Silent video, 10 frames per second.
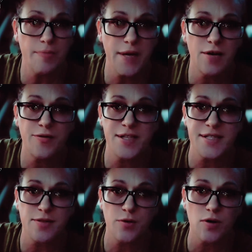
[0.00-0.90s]

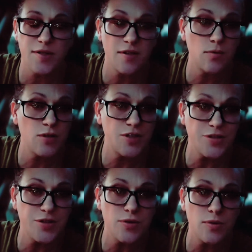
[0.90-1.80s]
manifesting, focus on what you
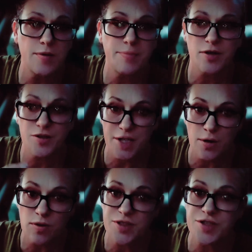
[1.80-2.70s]
do want, purge
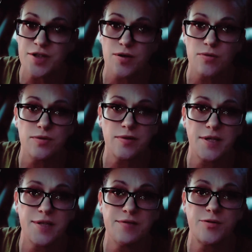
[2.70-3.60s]
out what you don't.
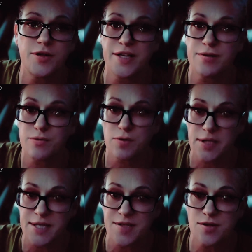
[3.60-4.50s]
Okay, forgive,
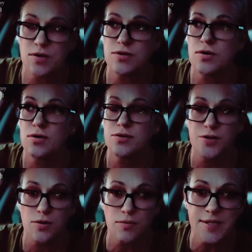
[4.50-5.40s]
release, hold
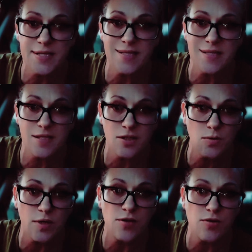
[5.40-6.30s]
no resistance to
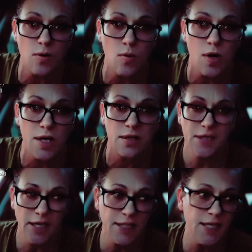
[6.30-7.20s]
what you don't want.
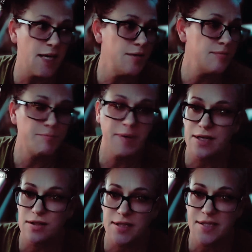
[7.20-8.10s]
And yeah,
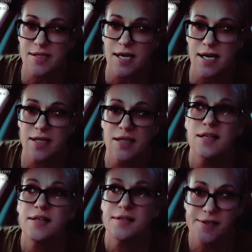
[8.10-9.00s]
battle in the sky,
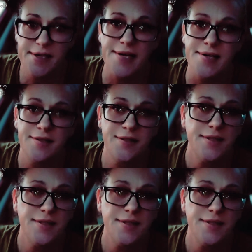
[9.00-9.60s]
yeah,